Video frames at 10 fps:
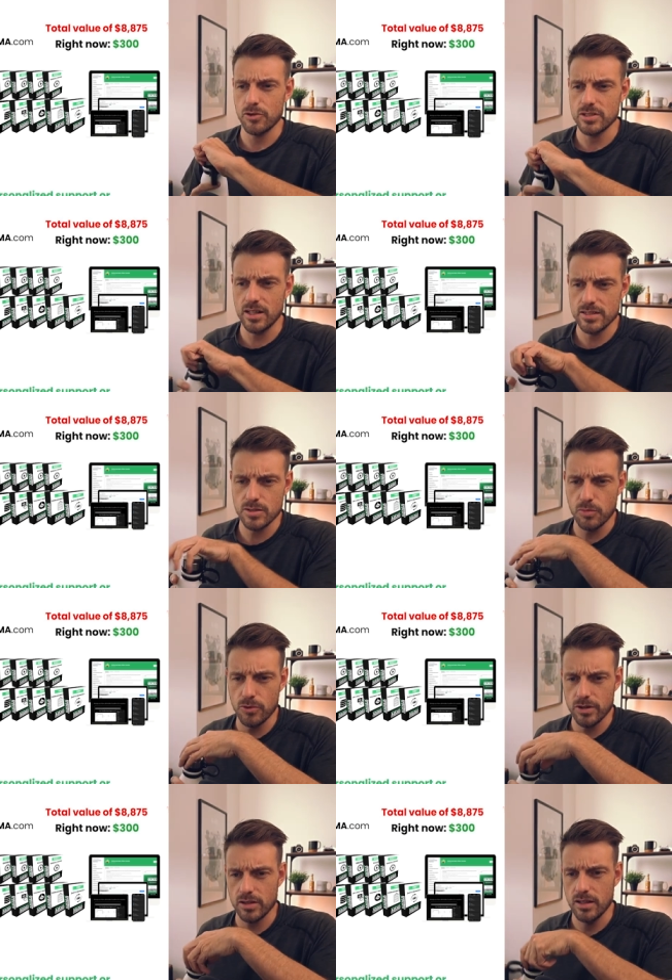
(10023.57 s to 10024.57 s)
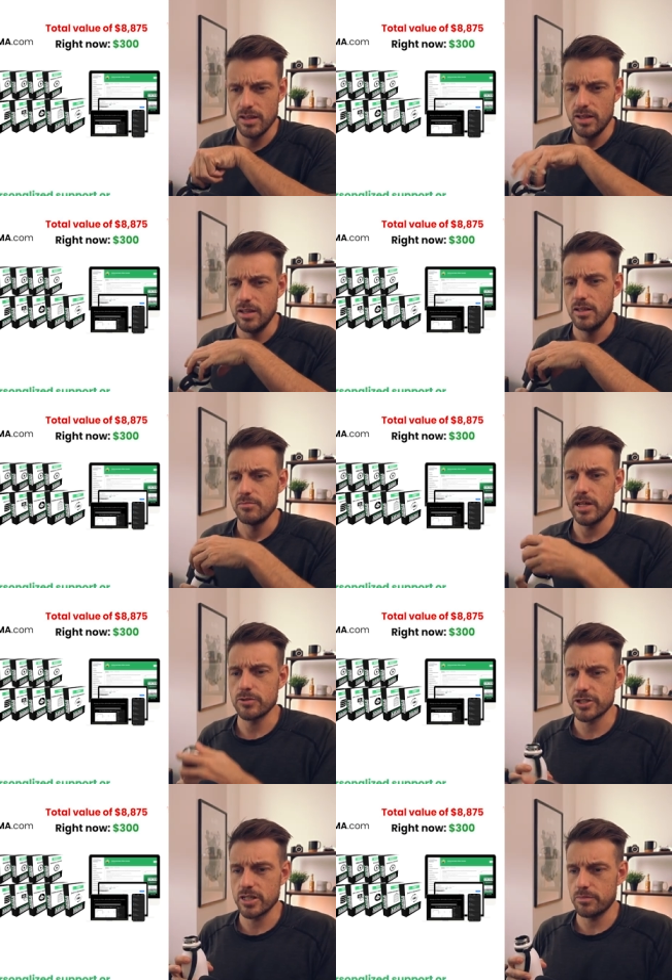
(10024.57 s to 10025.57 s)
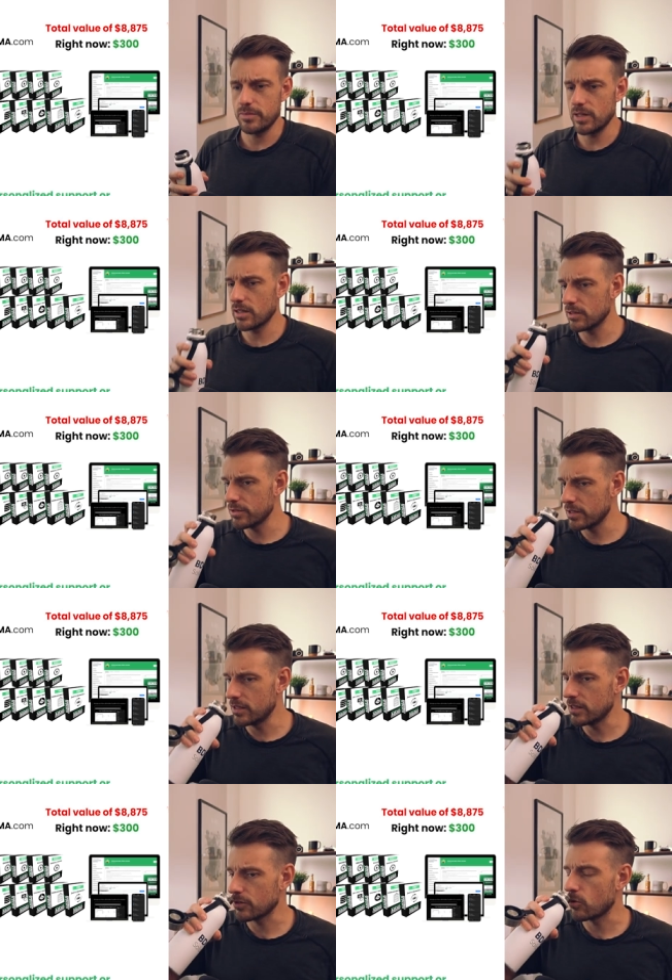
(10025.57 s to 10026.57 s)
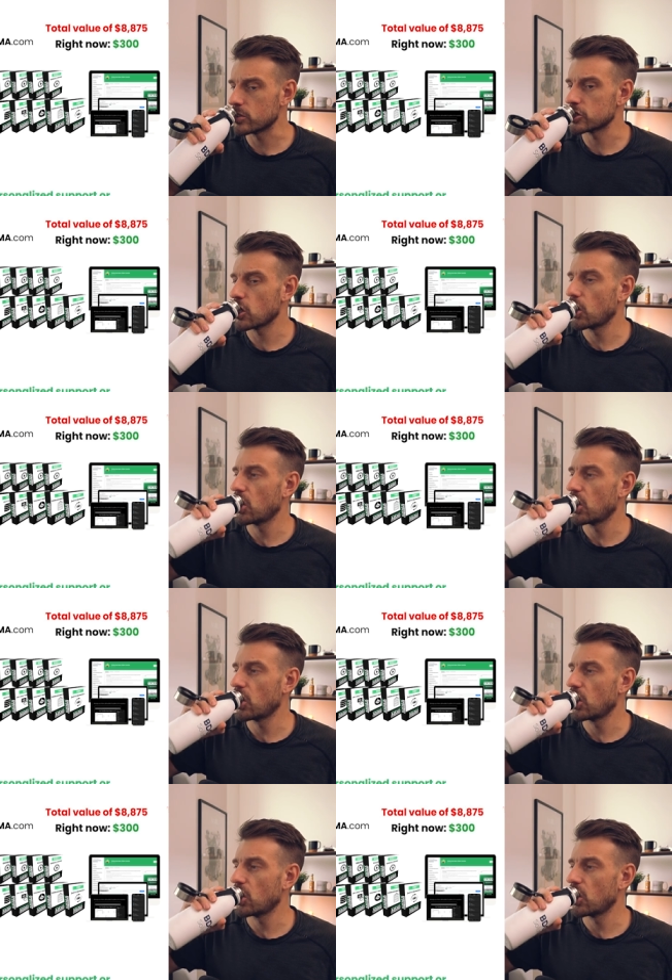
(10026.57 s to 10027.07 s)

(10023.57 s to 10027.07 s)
personalized support, mentorship included in the course.